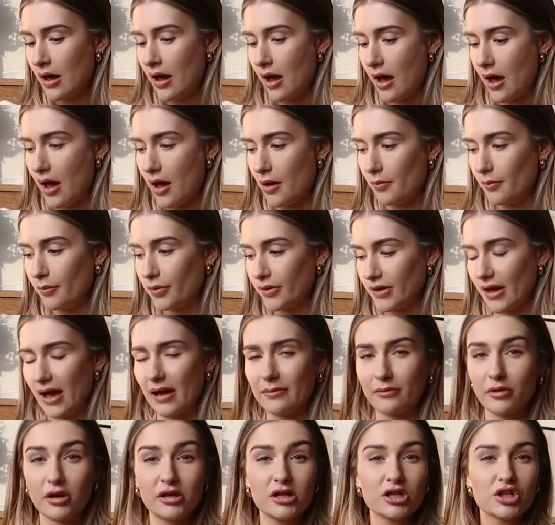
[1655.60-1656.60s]
But
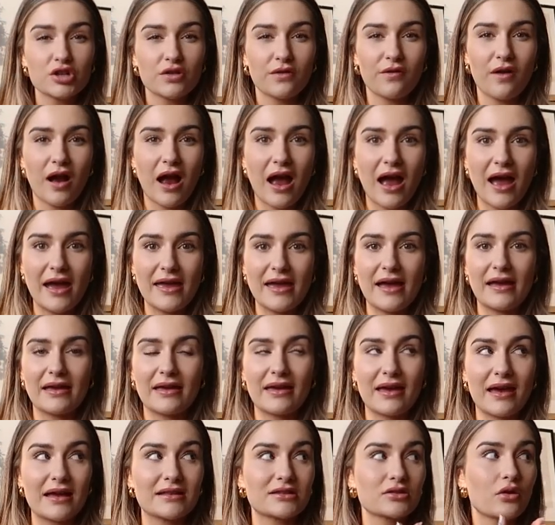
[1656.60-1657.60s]
yeah, I'm going to try
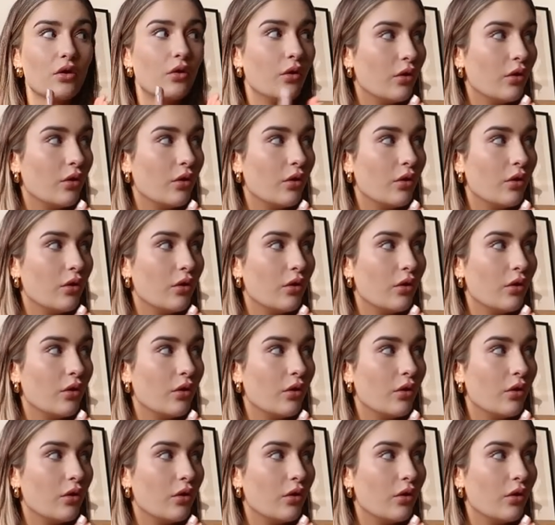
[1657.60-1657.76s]
and get